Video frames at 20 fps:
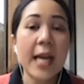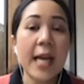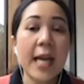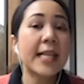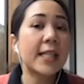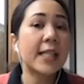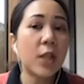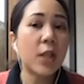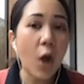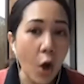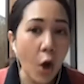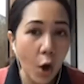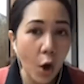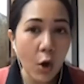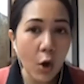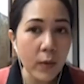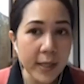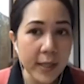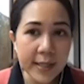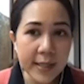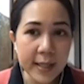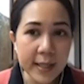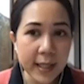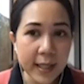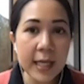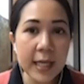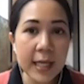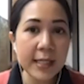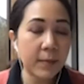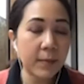It's not always the
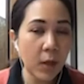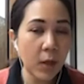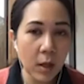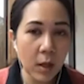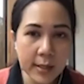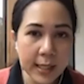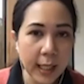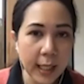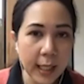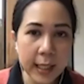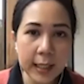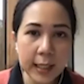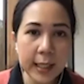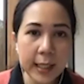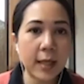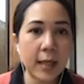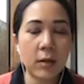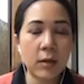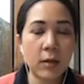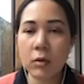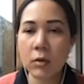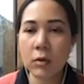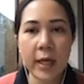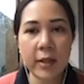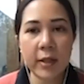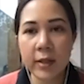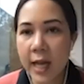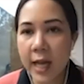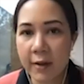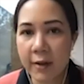case. I'm not saying that, oh, I
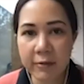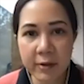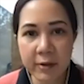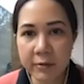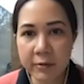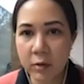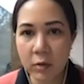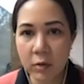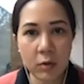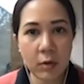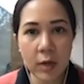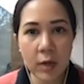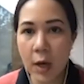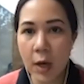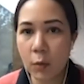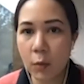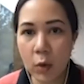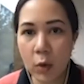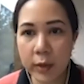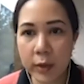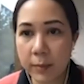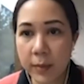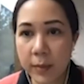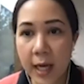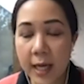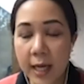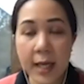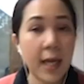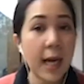don't have referral, I won't apply.